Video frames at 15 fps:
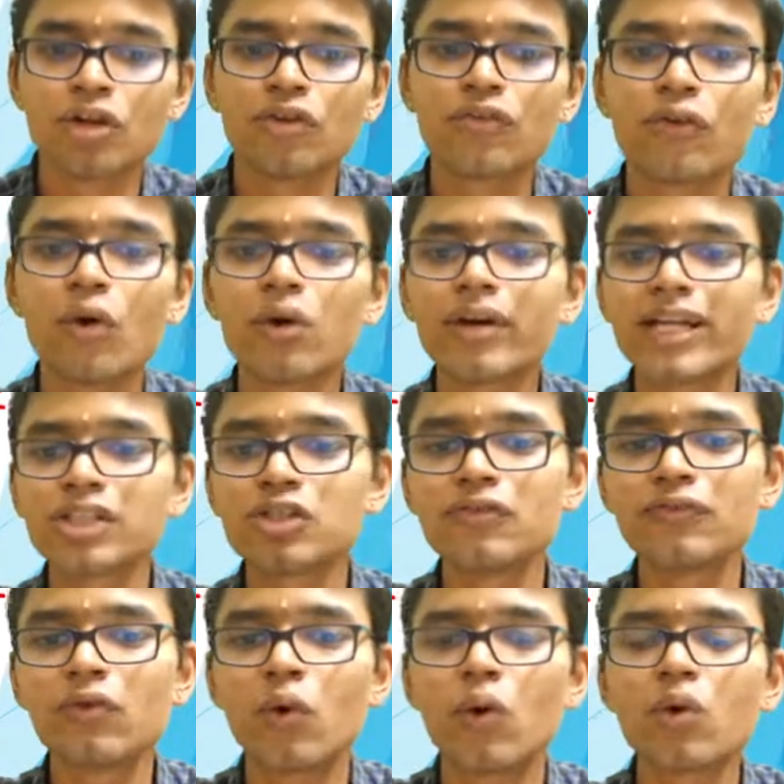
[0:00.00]
4 raised to
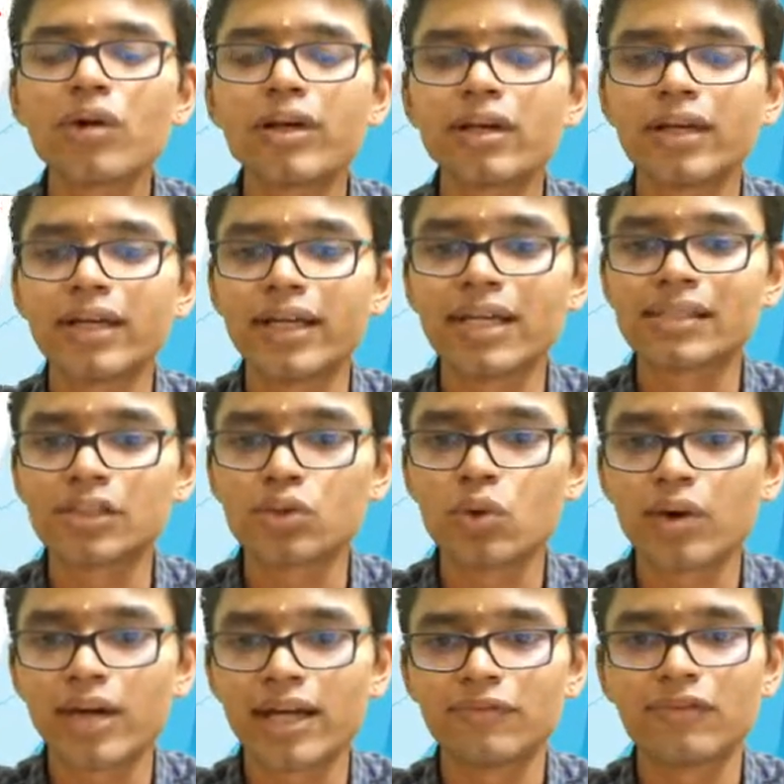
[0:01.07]
4 is
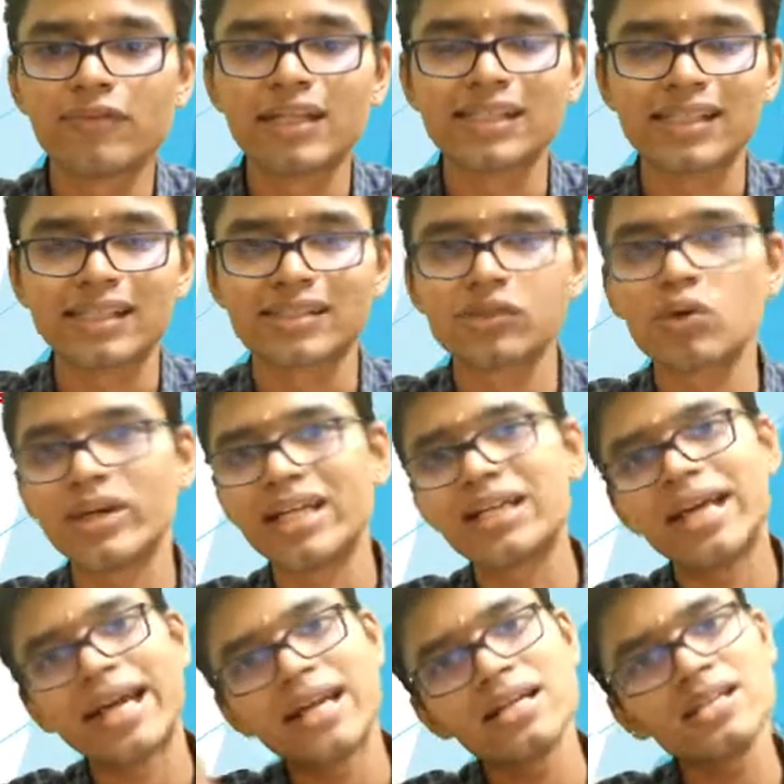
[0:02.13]
256. So
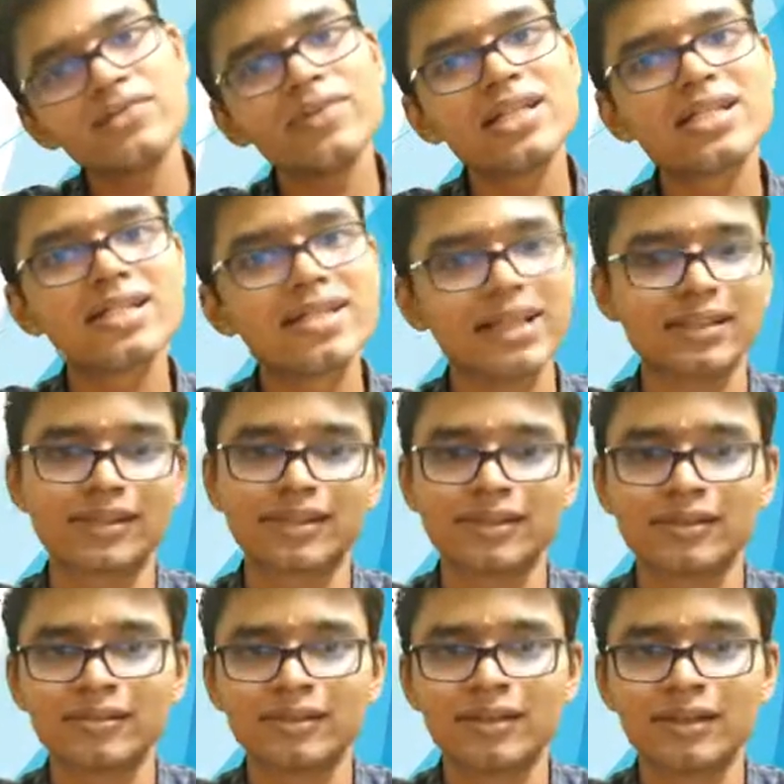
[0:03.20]
it ends with
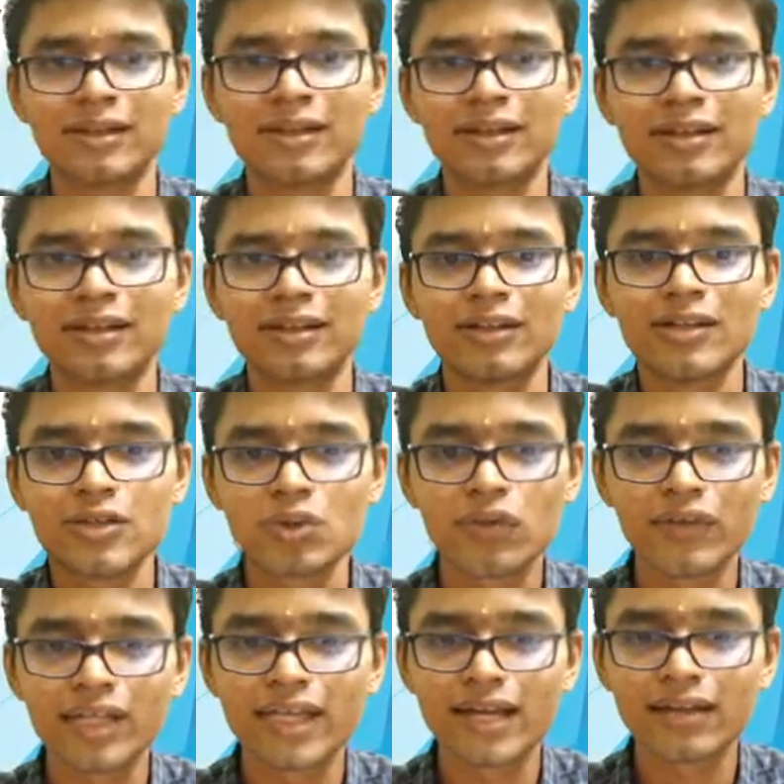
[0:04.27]
6. So
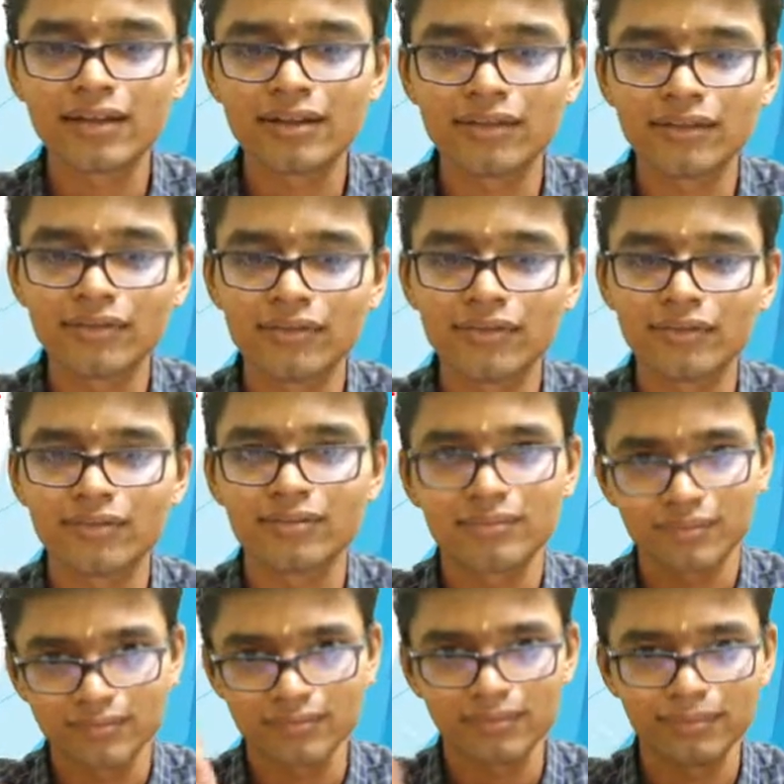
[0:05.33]
we can
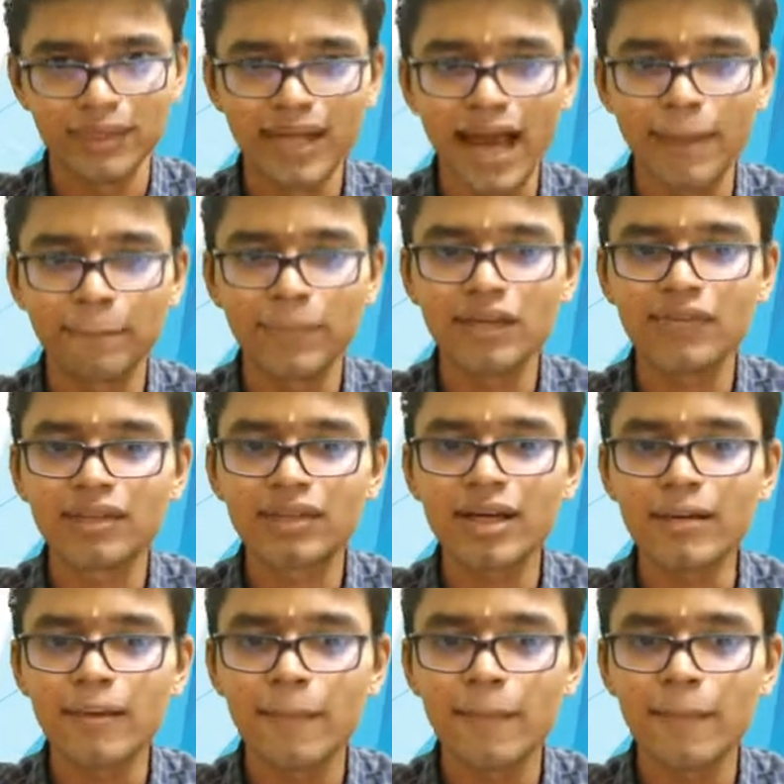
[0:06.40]
be happy with